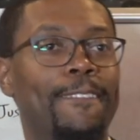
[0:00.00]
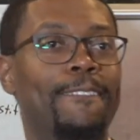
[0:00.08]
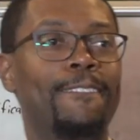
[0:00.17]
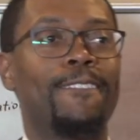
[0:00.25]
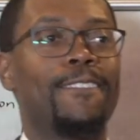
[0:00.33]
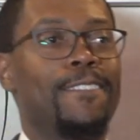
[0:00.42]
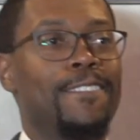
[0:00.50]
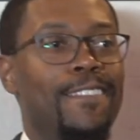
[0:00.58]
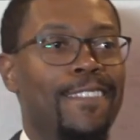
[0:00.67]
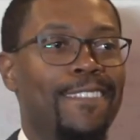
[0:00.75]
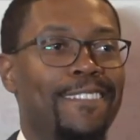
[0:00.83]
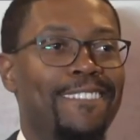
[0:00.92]

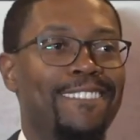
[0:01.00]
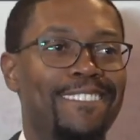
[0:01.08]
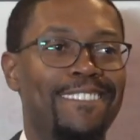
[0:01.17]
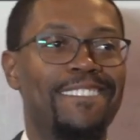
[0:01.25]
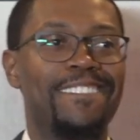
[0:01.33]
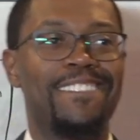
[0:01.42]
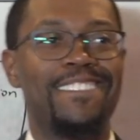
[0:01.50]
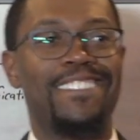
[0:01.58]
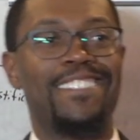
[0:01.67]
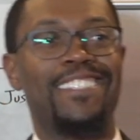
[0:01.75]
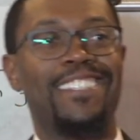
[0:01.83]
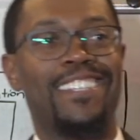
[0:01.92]

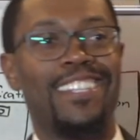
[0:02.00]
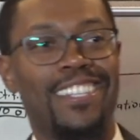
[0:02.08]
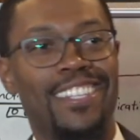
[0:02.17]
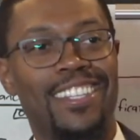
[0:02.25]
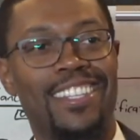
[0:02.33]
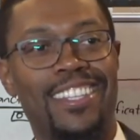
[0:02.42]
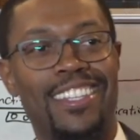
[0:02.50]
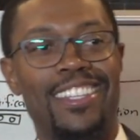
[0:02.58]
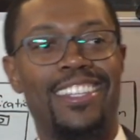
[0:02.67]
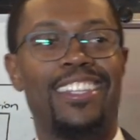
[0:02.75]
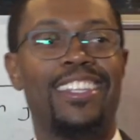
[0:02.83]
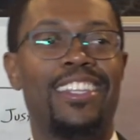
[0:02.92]

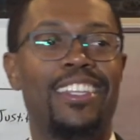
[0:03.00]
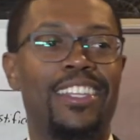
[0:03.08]
(no one is talking)